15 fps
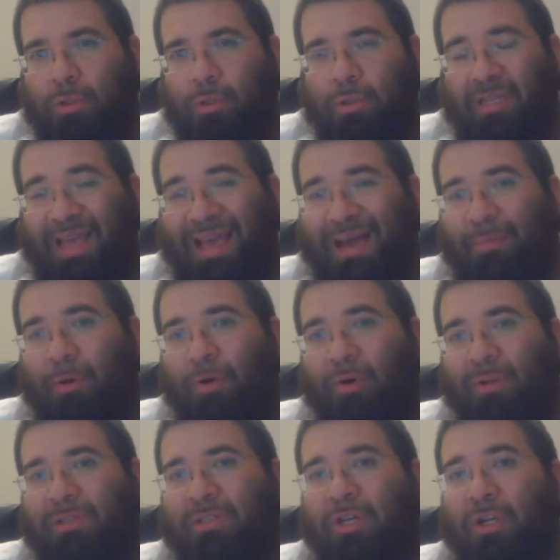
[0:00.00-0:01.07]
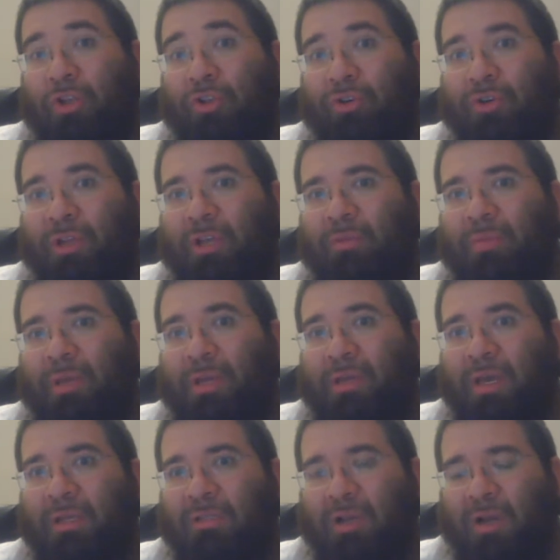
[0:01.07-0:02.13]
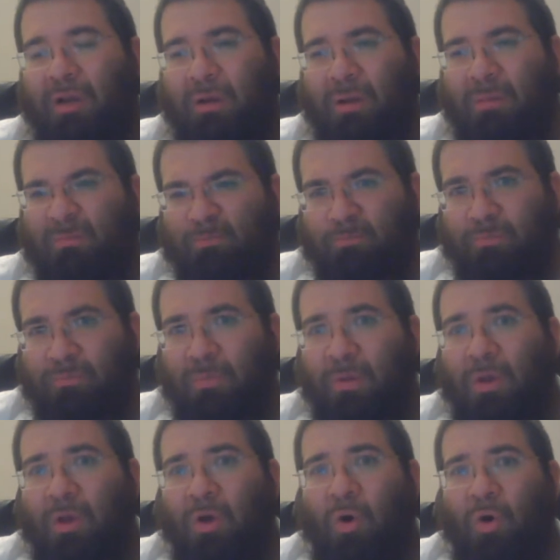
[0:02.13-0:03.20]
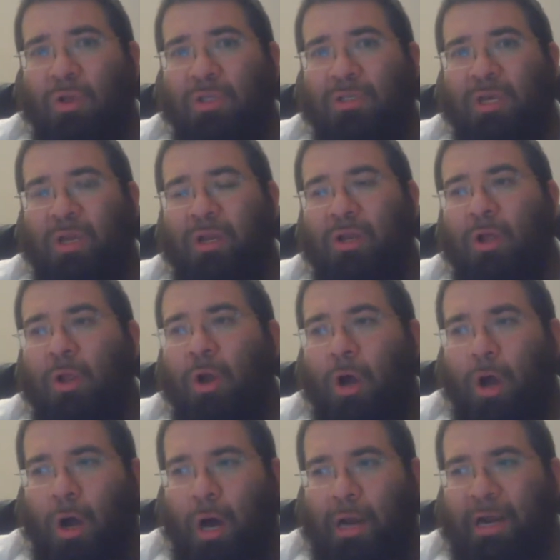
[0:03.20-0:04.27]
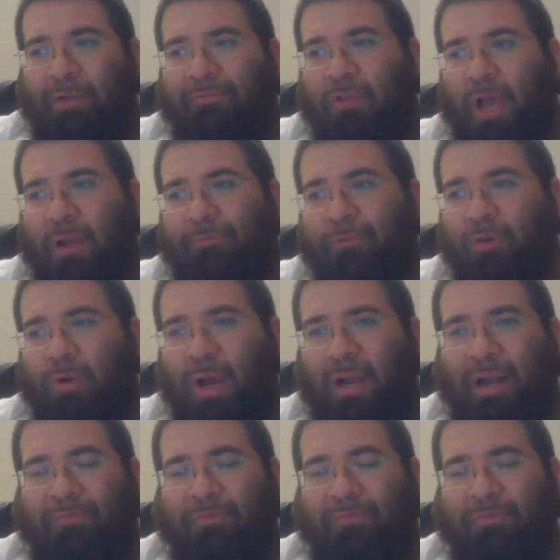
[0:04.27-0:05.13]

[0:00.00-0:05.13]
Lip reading: yeah, but all of a sudden learning could be a Yetzer Hara. All of a sudden, I don't have time for you, I don't have